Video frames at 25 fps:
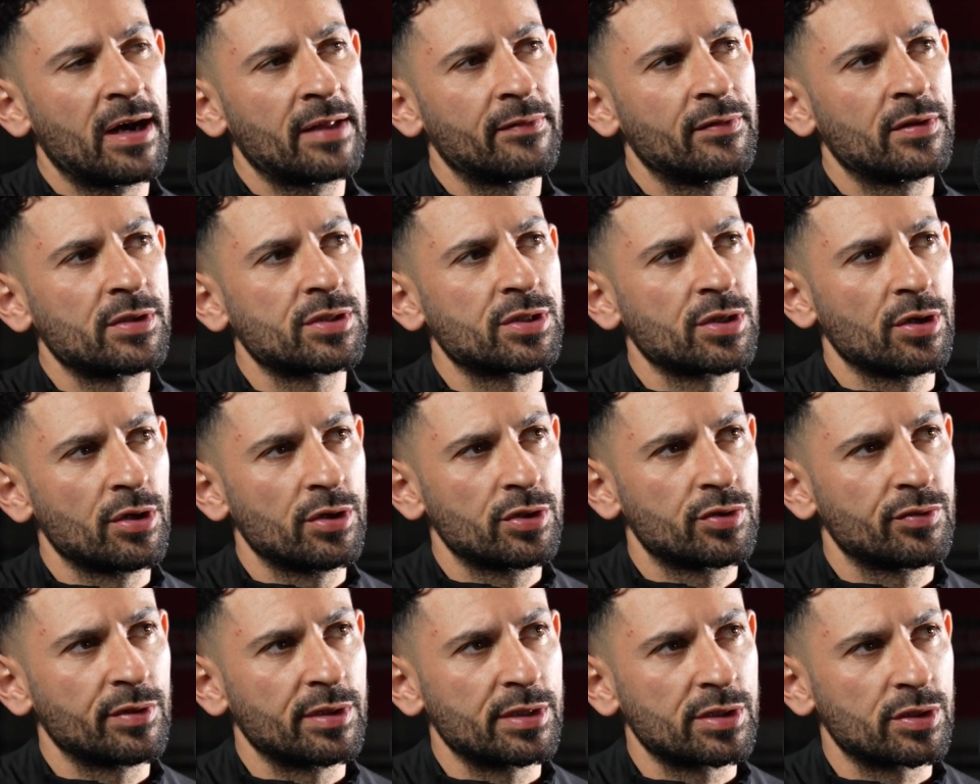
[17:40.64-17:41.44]
had the
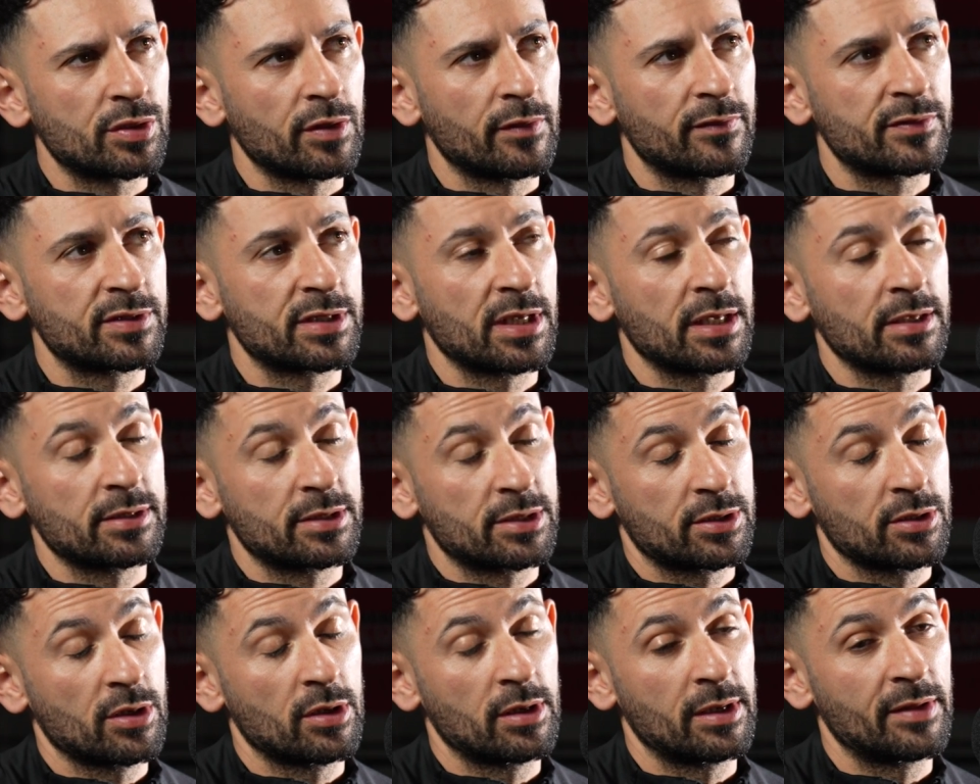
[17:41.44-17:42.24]
surgery and stuff,
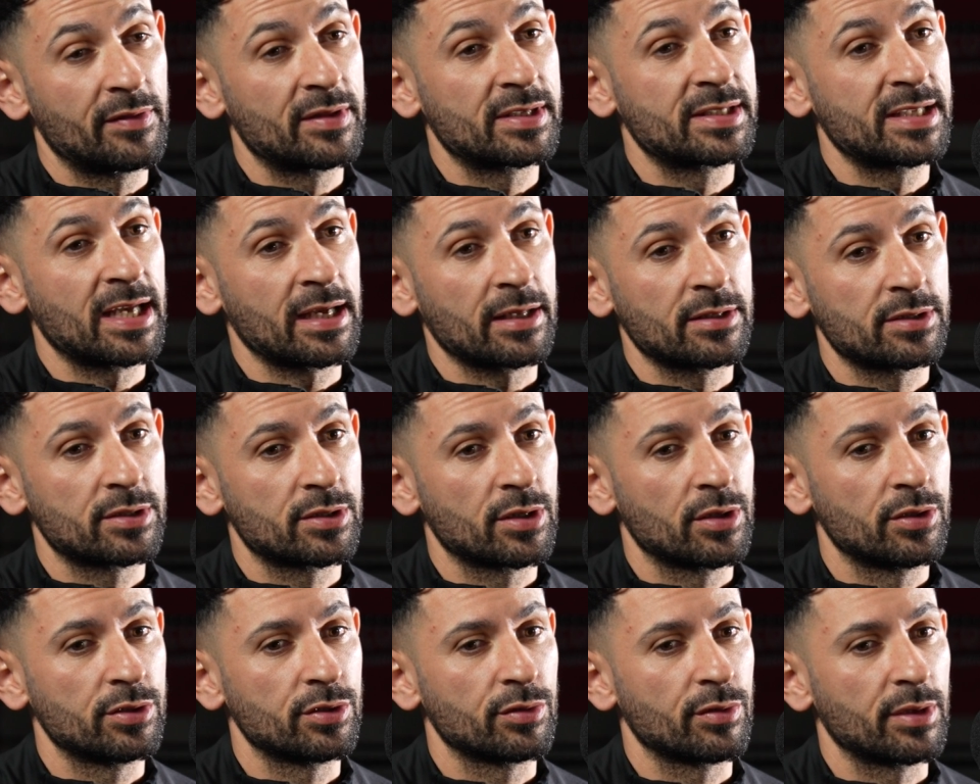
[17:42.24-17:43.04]
certainly the second
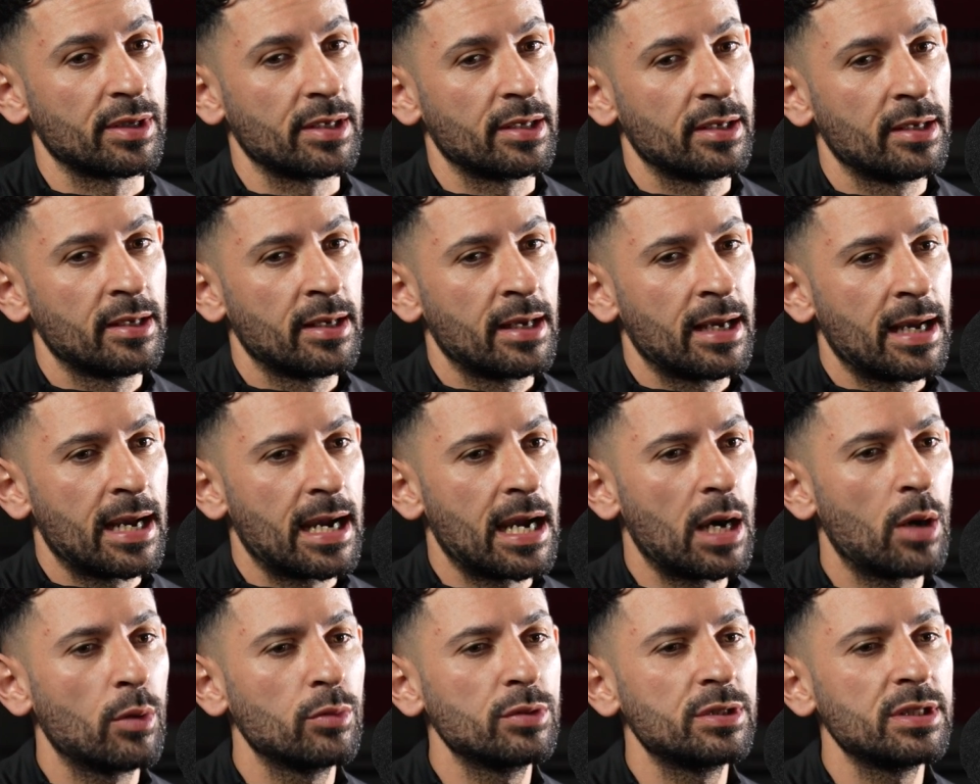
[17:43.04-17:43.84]
surgery.
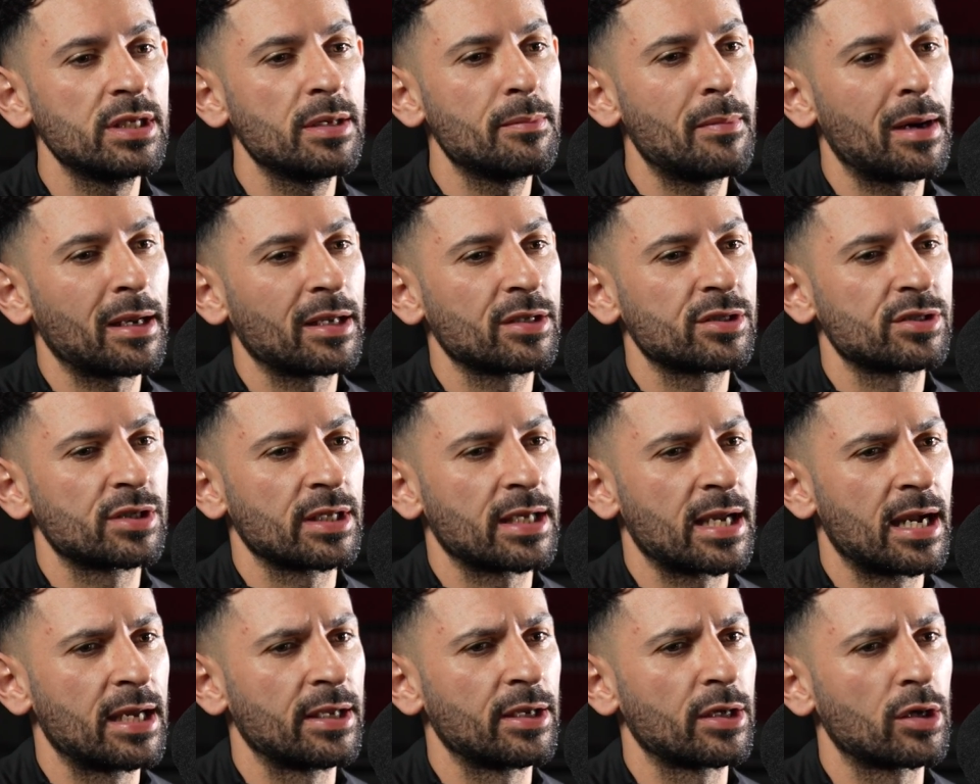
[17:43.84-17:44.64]
How do you manage to
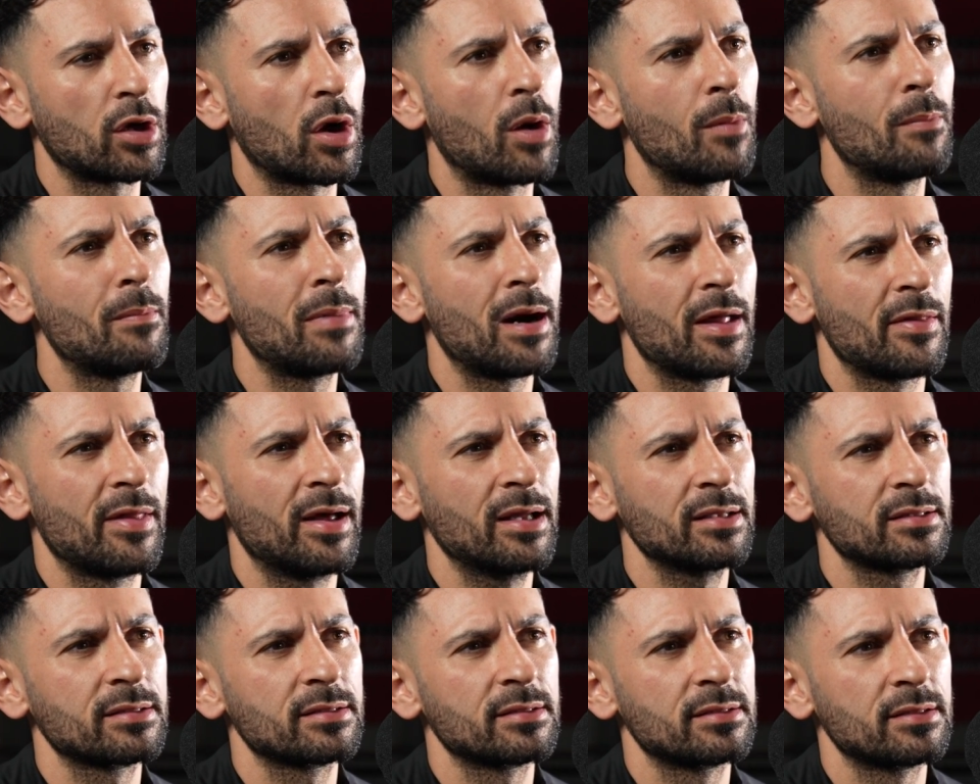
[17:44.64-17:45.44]
kind of combat
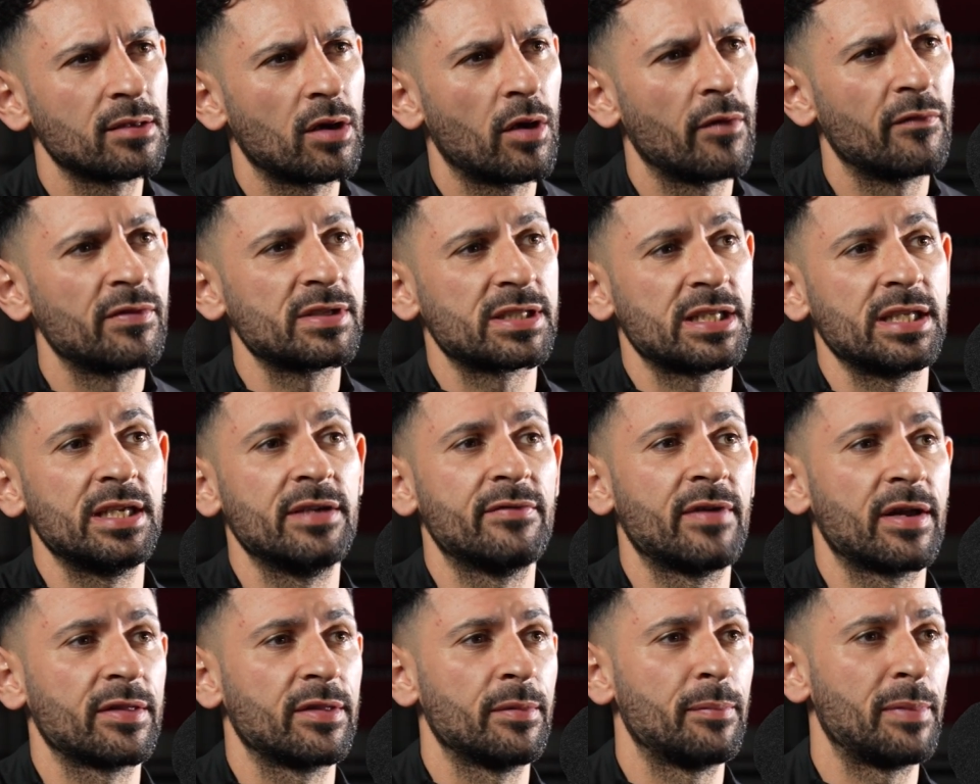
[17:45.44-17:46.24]
that? Obviously,
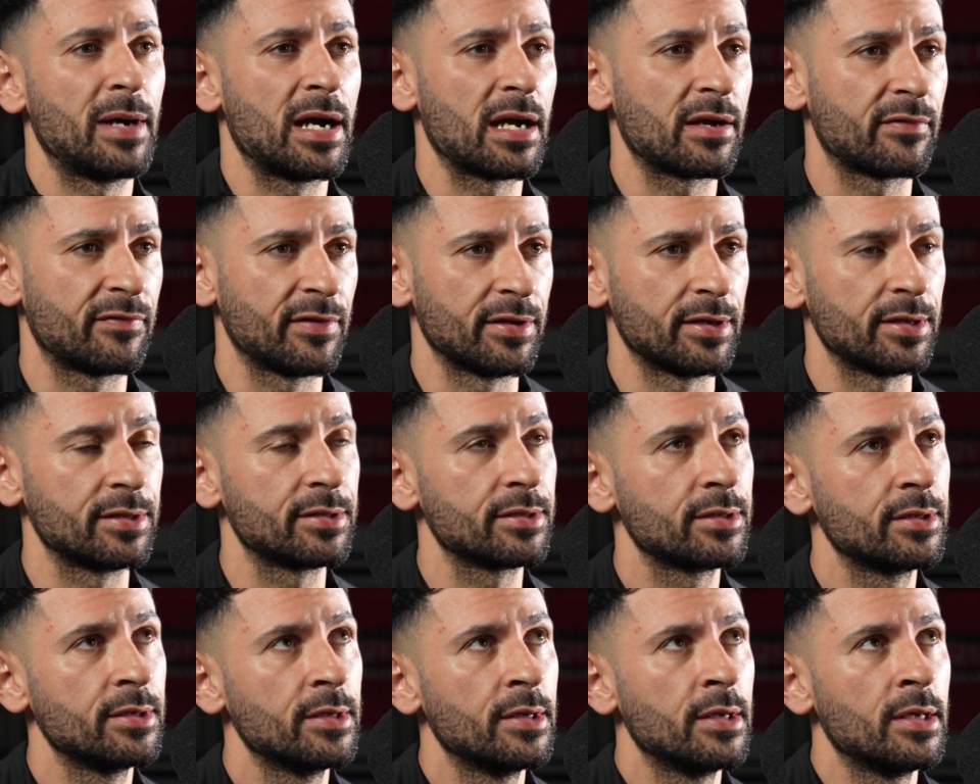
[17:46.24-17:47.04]
you've had the bag fitted.